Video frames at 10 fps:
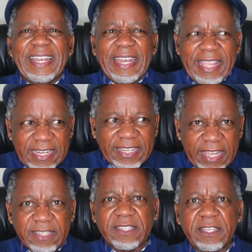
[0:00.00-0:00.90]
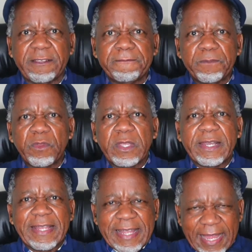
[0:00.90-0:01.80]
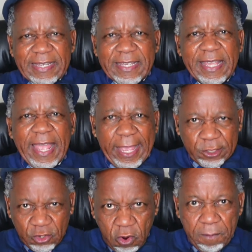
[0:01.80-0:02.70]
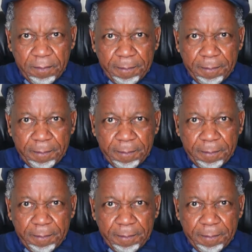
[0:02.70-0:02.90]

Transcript: latest regarding Eskom.